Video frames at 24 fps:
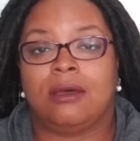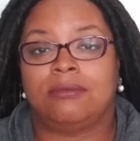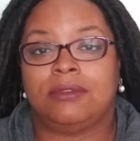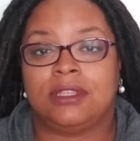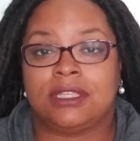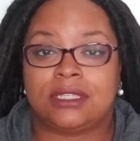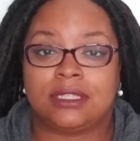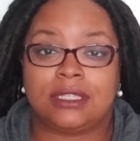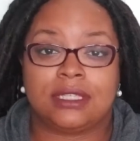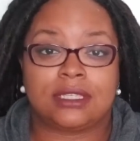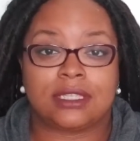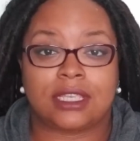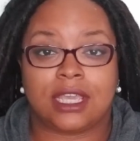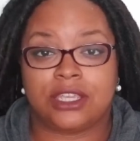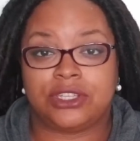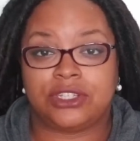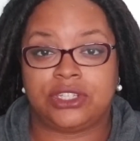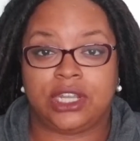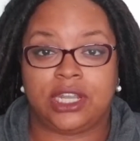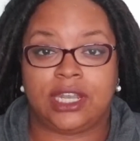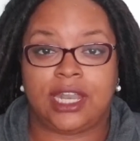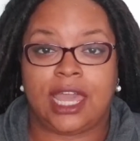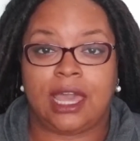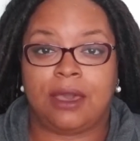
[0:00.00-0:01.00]
this
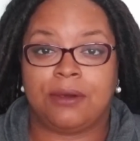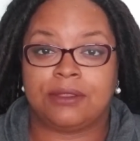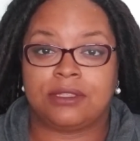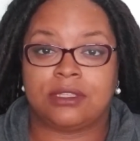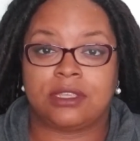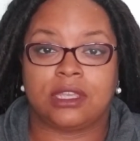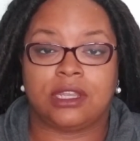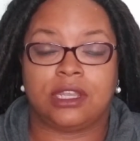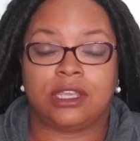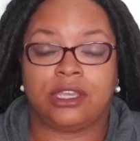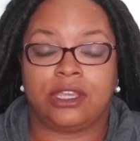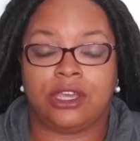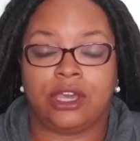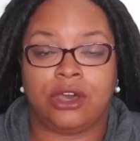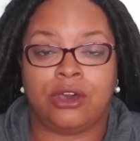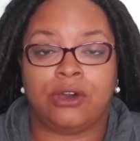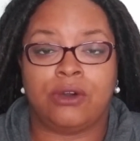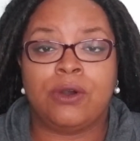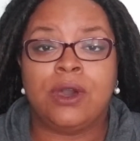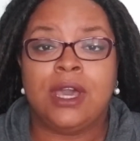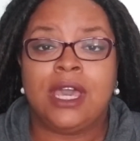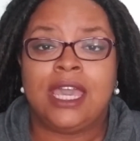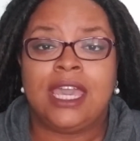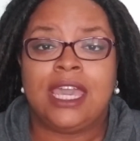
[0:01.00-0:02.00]
discussion and how it's going to
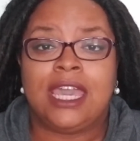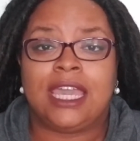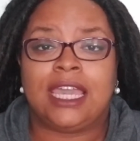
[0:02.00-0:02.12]
go.